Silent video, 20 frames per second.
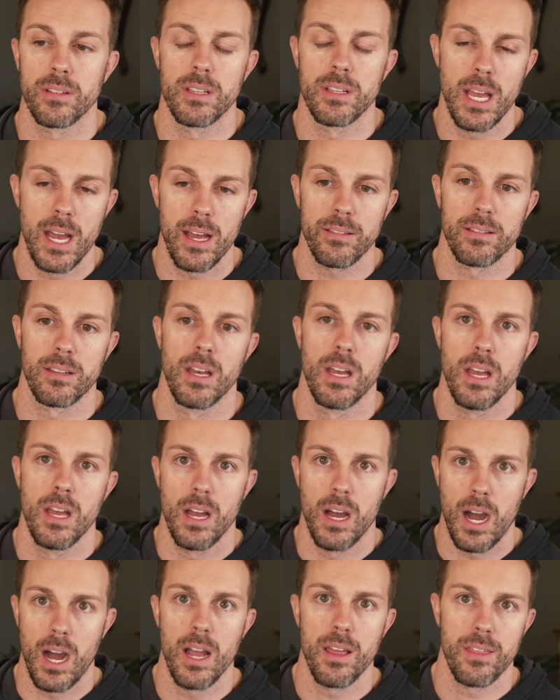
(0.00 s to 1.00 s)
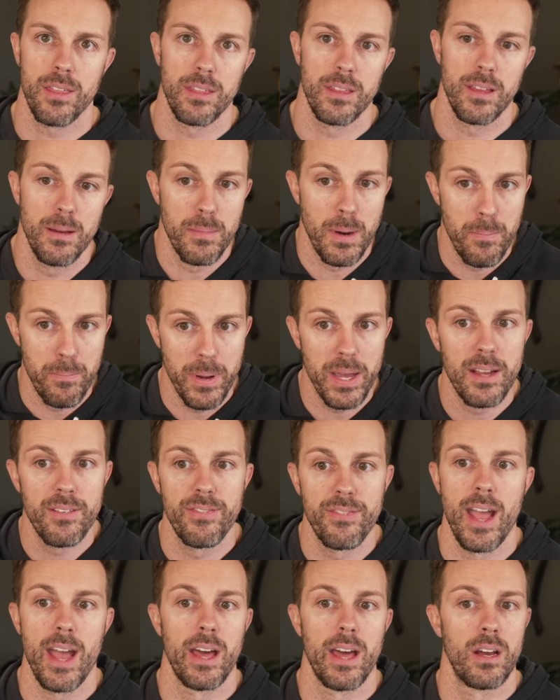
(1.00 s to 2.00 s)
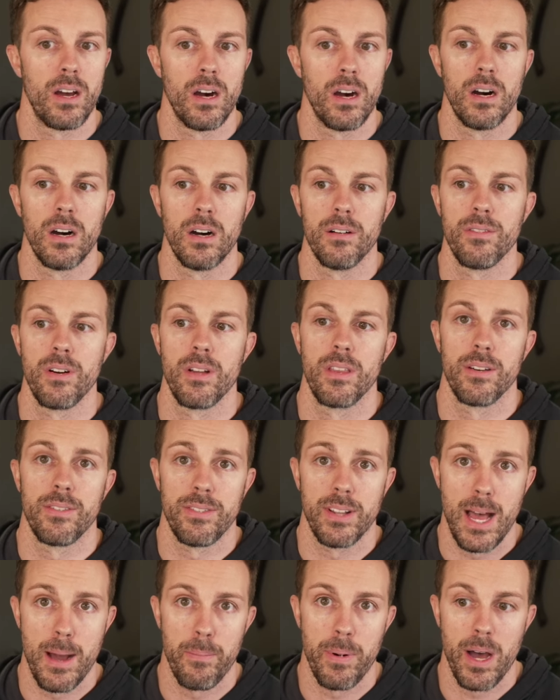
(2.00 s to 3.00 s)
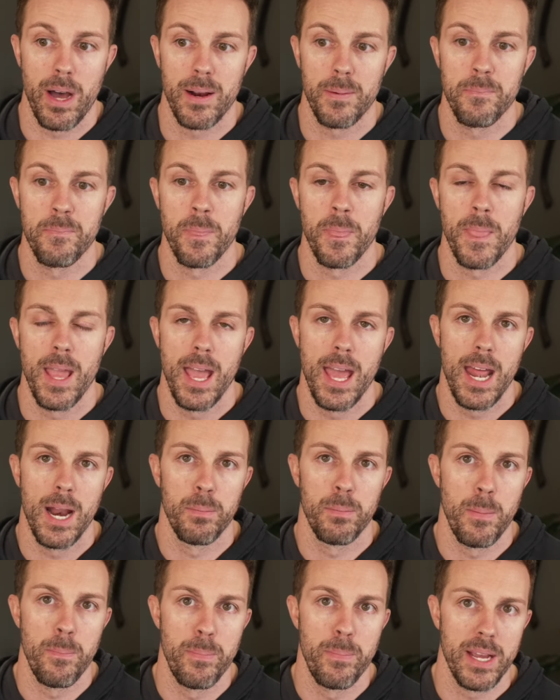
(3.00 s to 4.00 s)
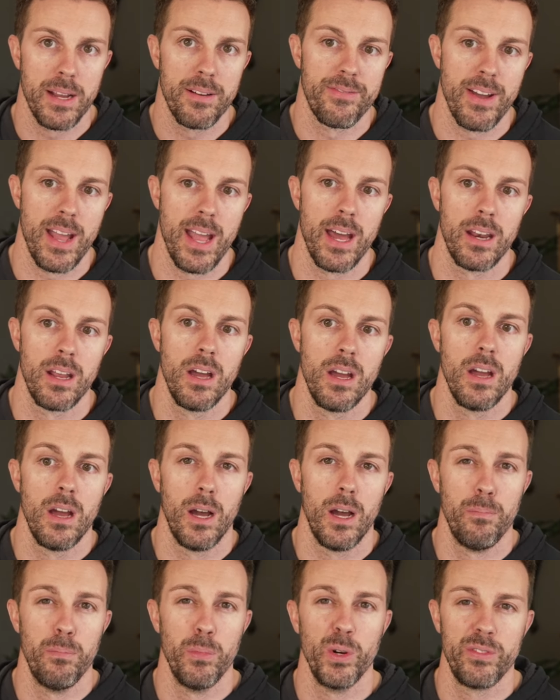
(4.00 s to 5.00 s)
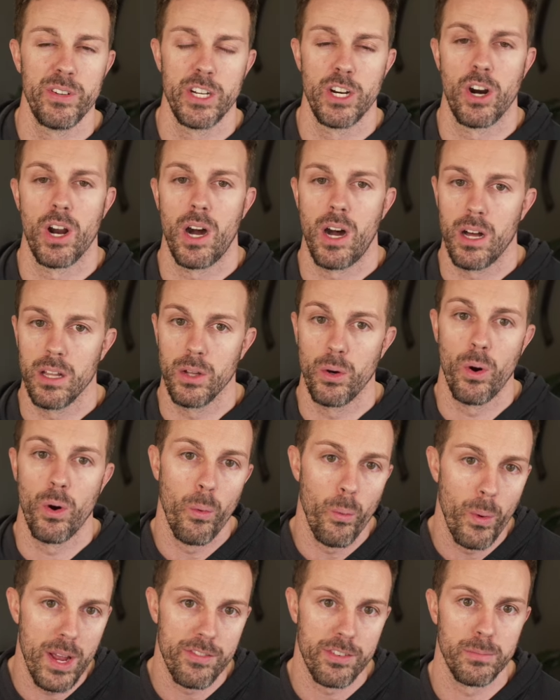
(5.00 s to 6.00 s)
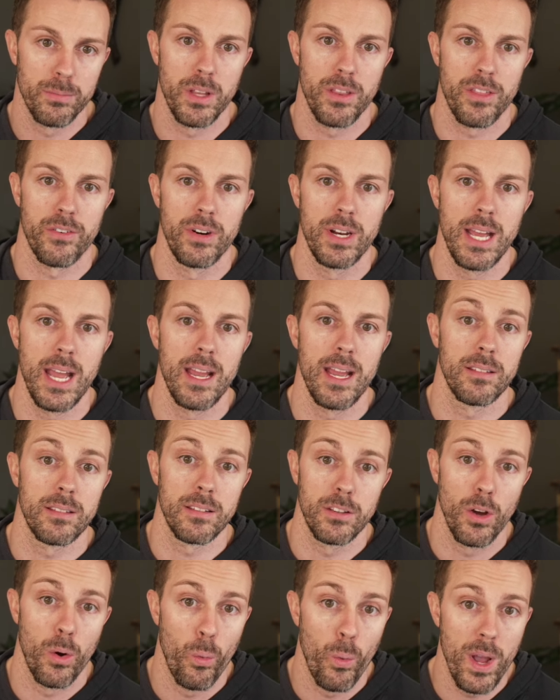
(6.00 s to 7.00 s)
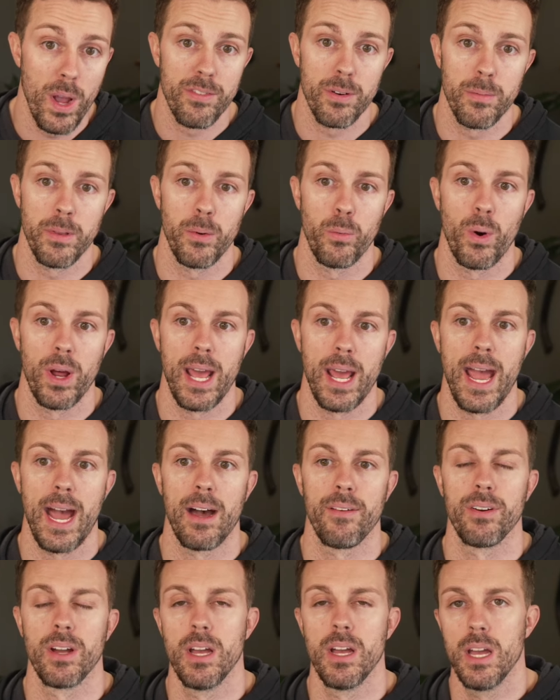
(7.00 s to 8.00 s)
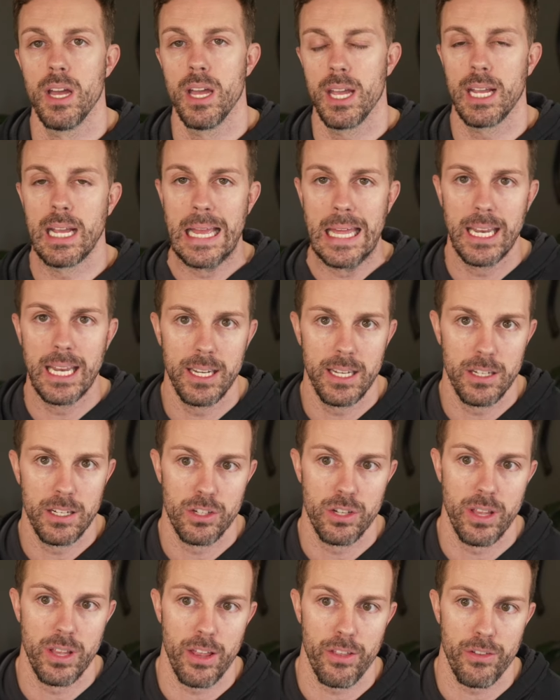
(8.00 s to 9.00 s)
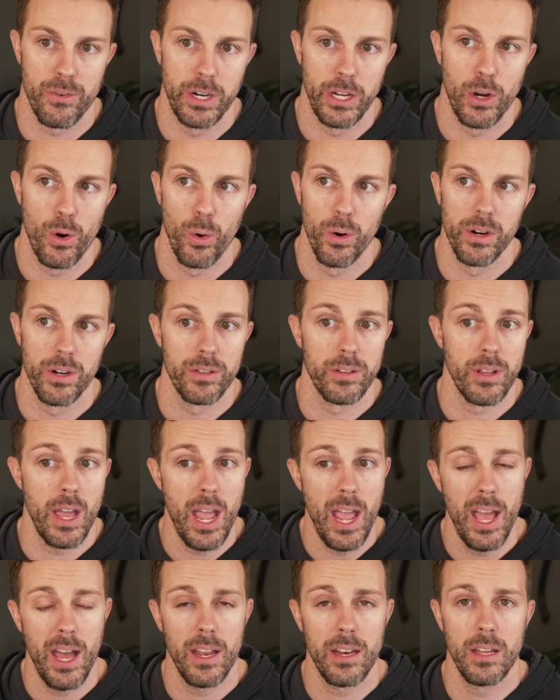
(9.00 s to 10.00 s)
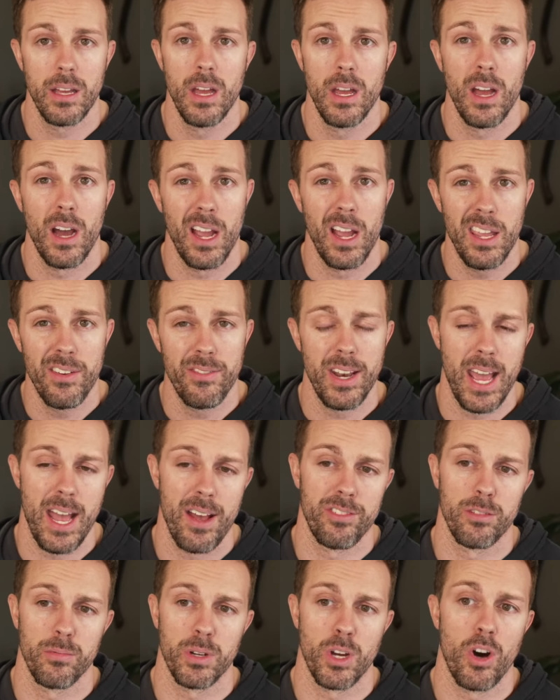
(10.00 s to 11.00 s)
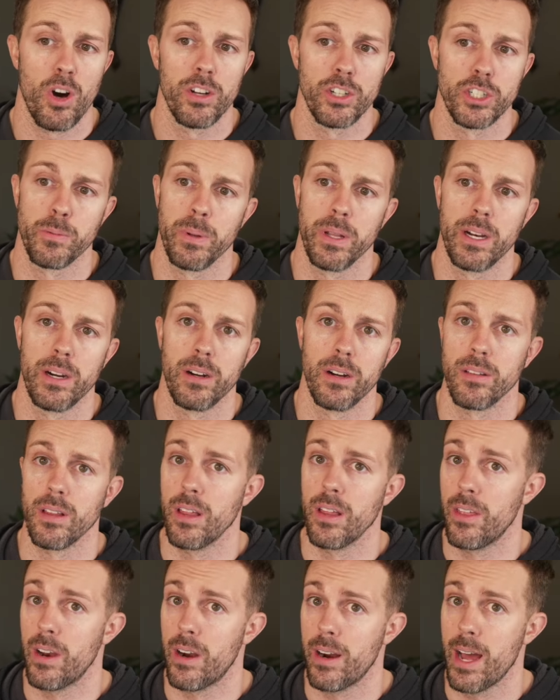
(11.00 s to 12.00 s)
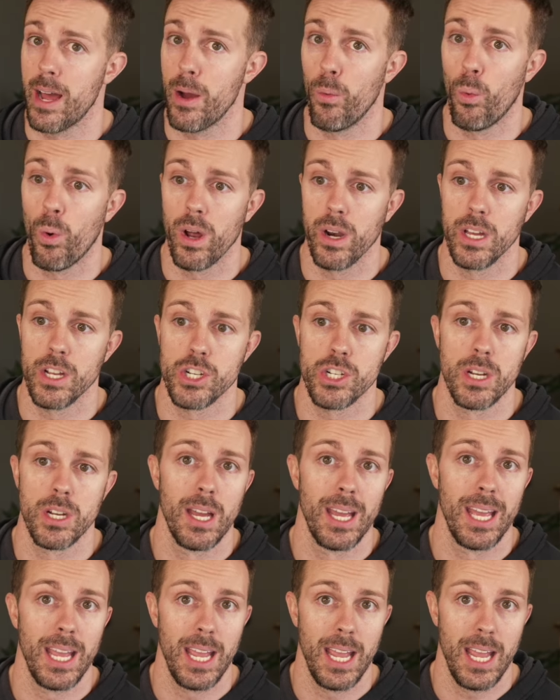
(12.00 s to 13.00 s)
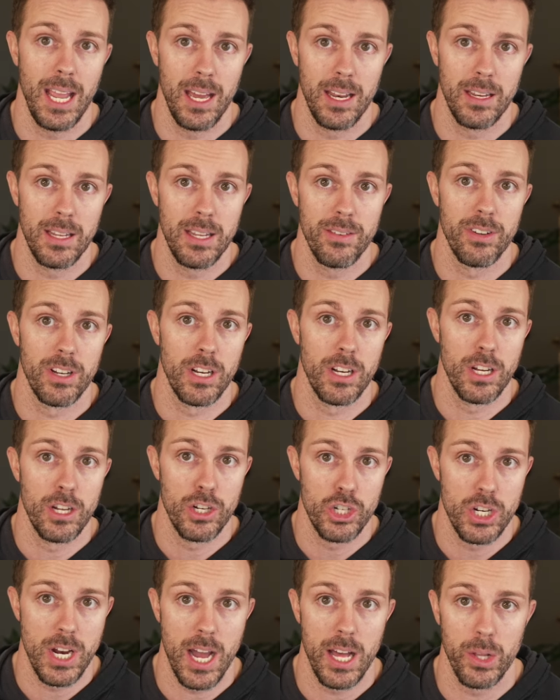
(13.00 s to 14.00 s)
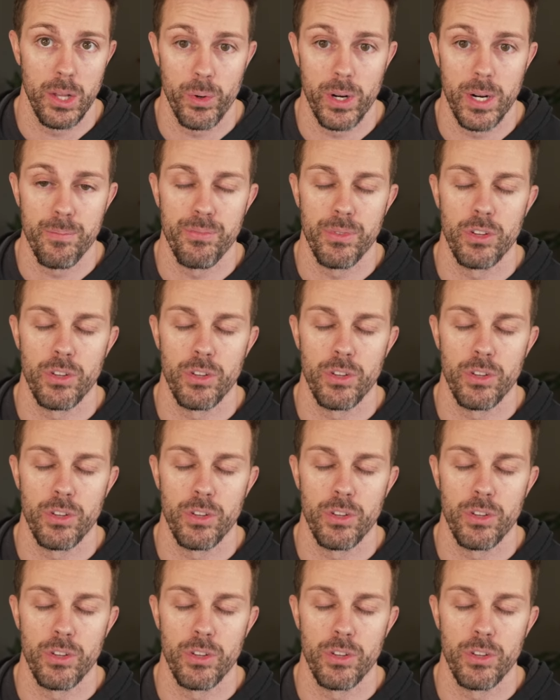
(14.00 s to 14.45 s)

Yes. I am a big fan of the flat bottom, and I'm a big fan of moving your hollow away from the 3/8, away from the 1/2, and getting into that 3/4. And I even have some college players that are at 1 inch and even shallower.